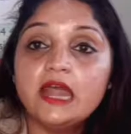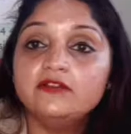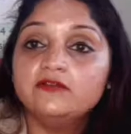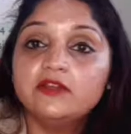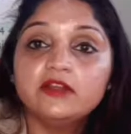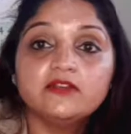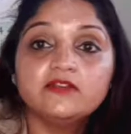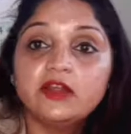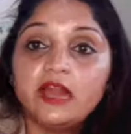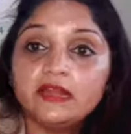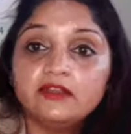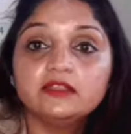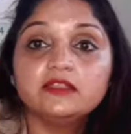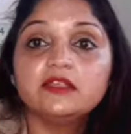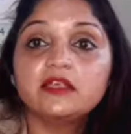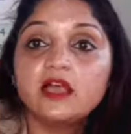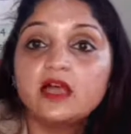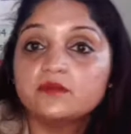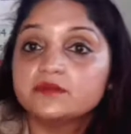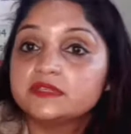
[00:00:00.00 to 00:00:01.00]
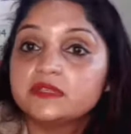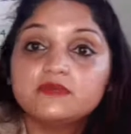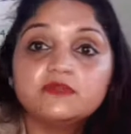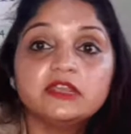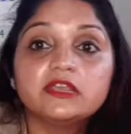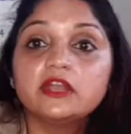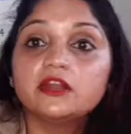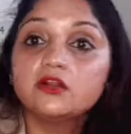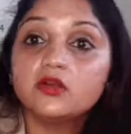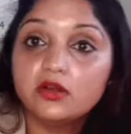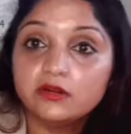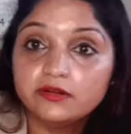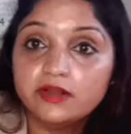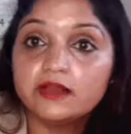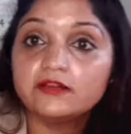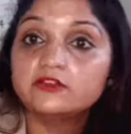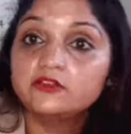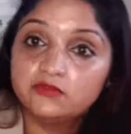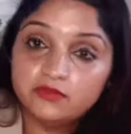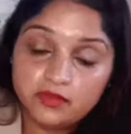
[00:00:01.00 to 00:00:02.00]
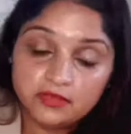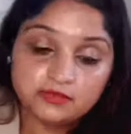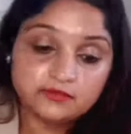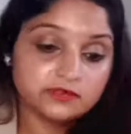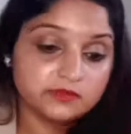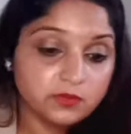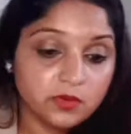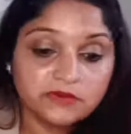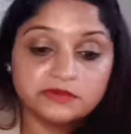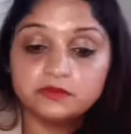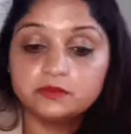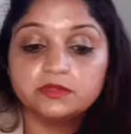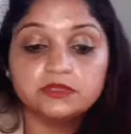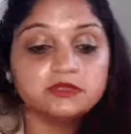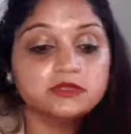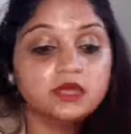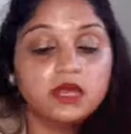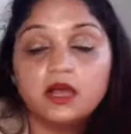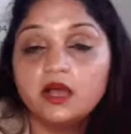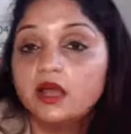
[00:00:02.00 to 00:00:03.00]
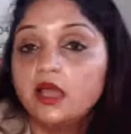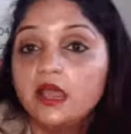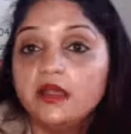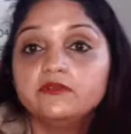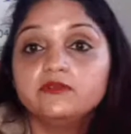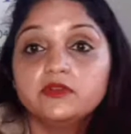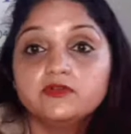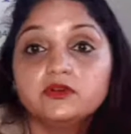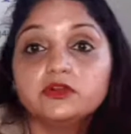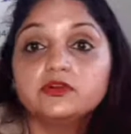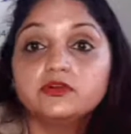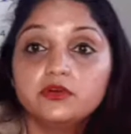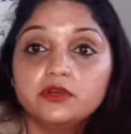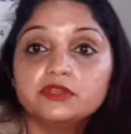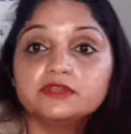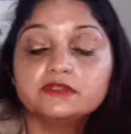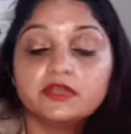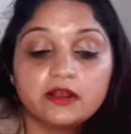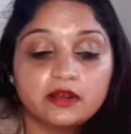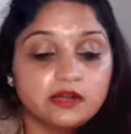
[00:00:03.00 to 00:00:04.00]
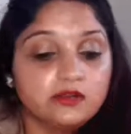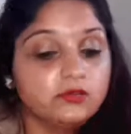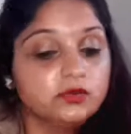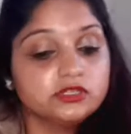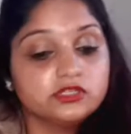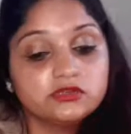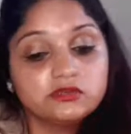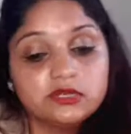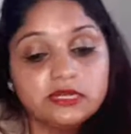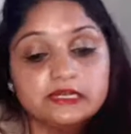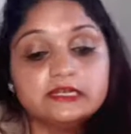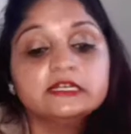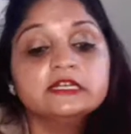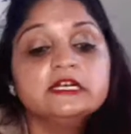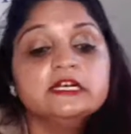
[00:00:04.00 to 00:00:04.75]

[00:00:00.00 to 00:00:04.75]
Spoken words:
and whenever anything comes up, we can contact you fast as possible, and we would know exactly what you need.